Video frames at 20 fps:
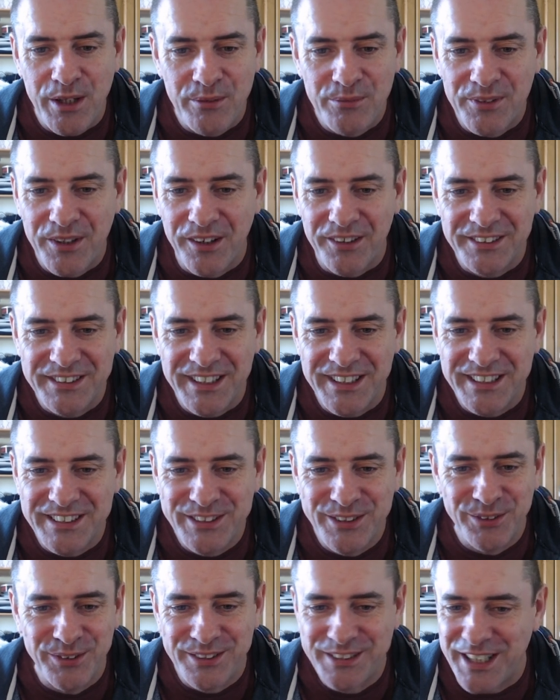Cortinas. They
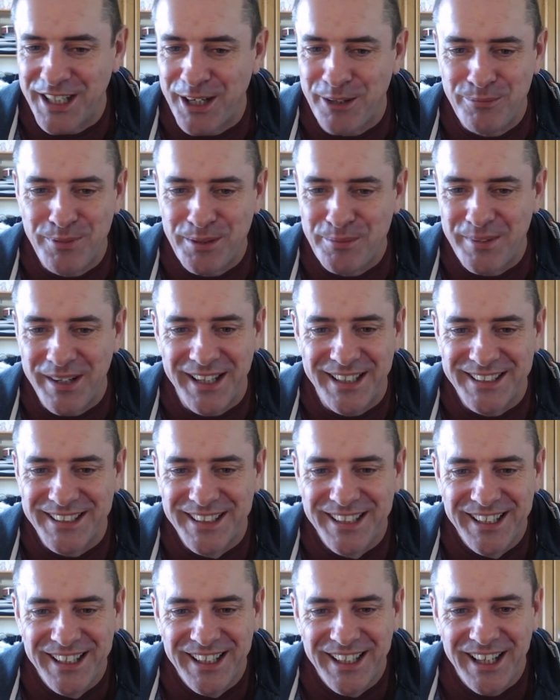were terribly made.
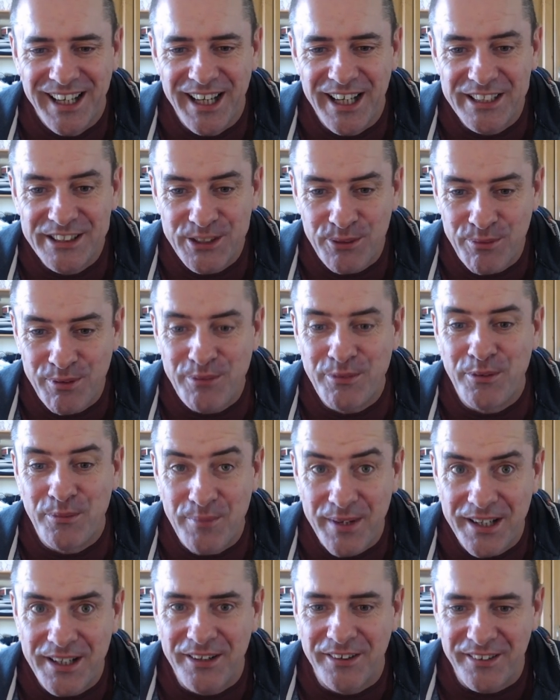Some of them were
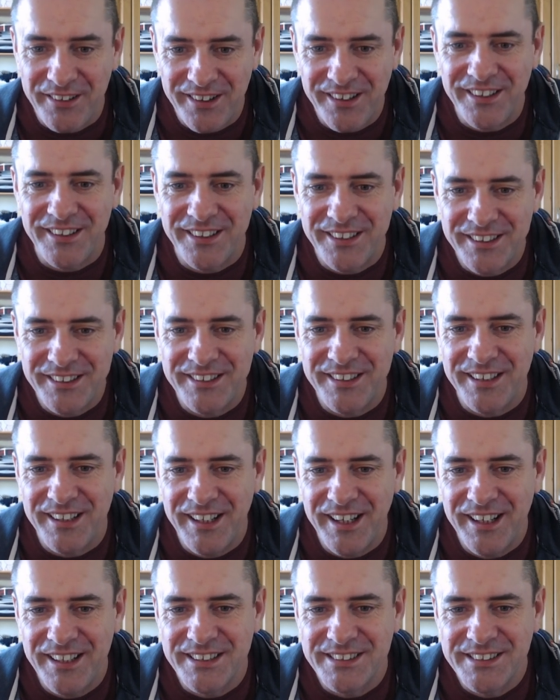made here in Ireland into the
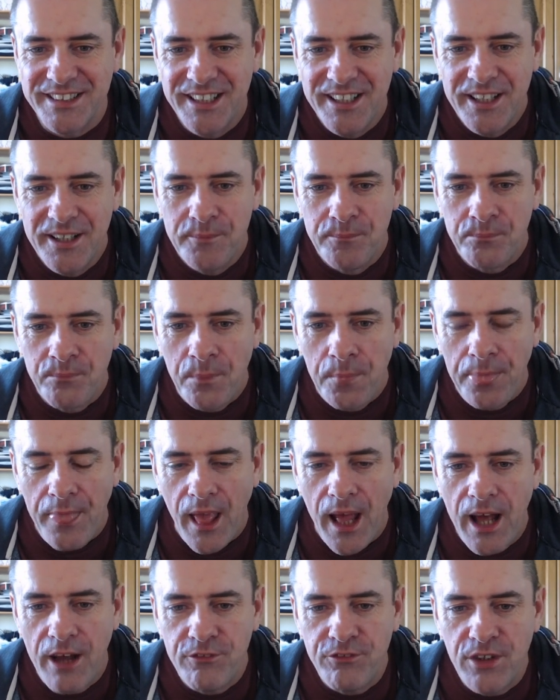
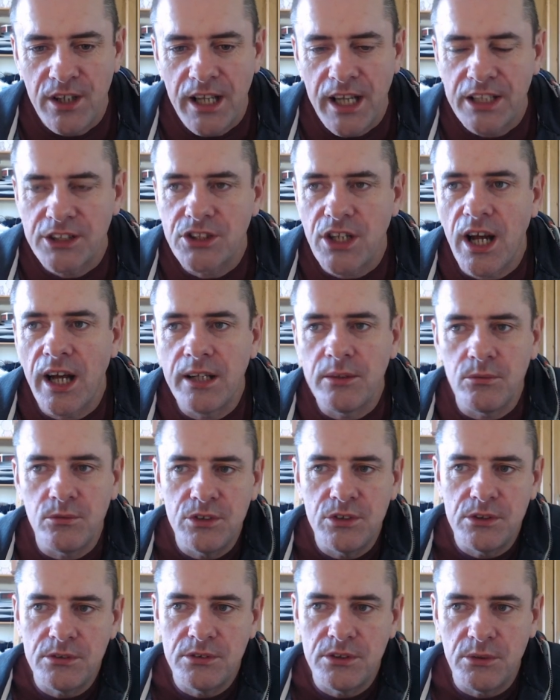80s. Phil H.
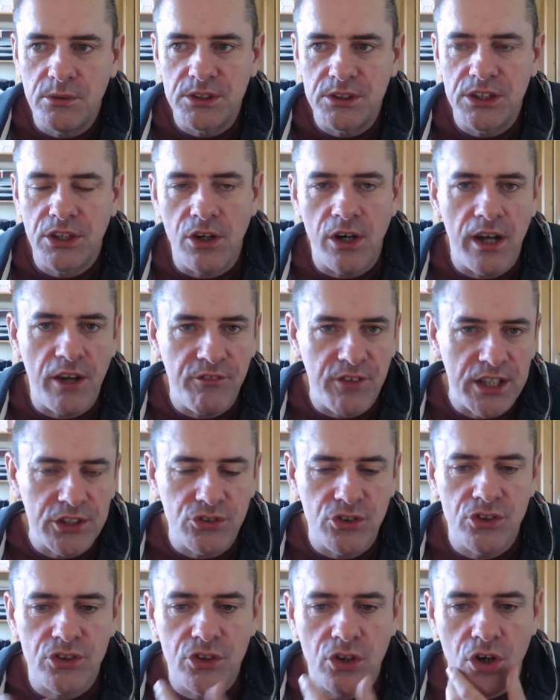There was a factory
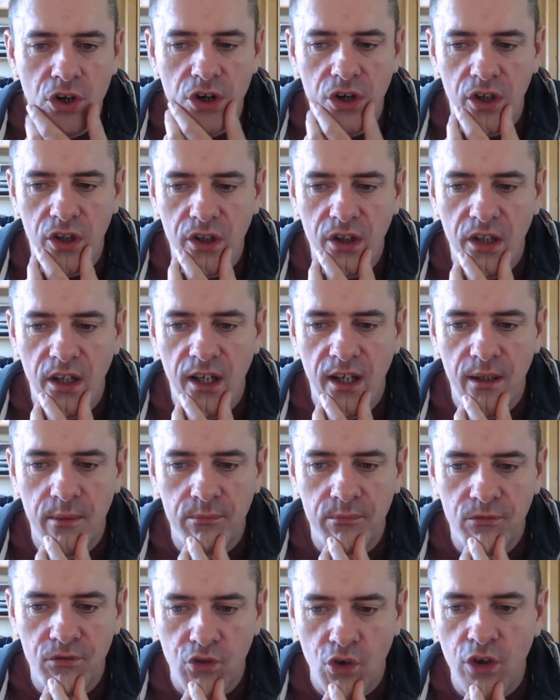in Cork,
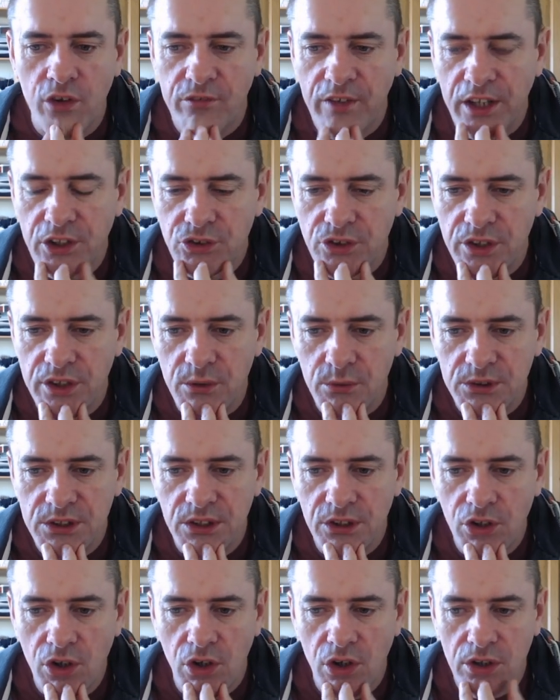Ford factory. It was in
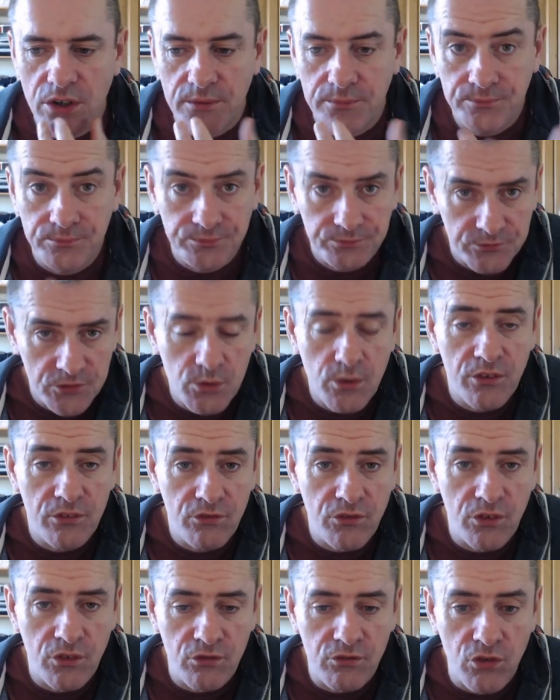Cork.
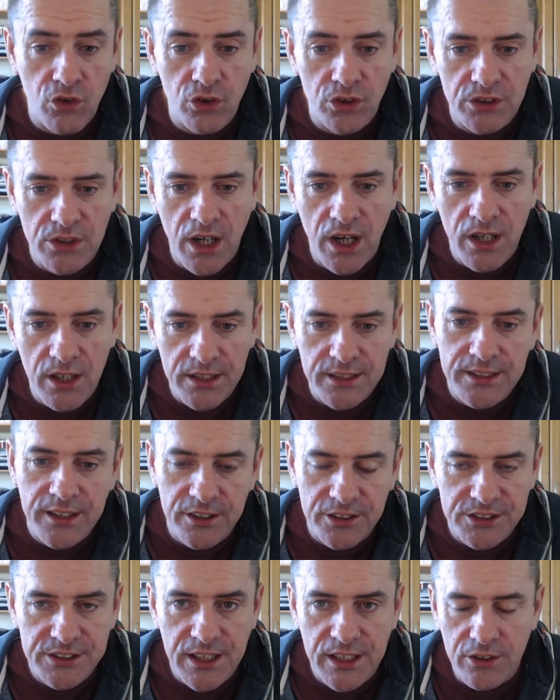Ford Ireland are
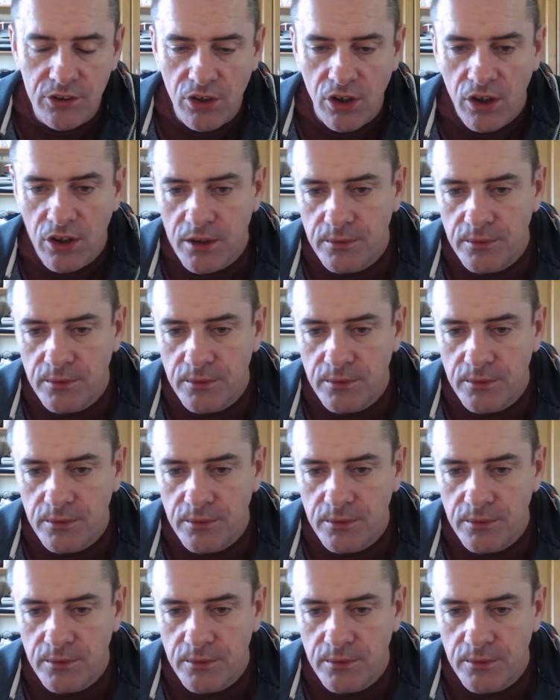still in Cork.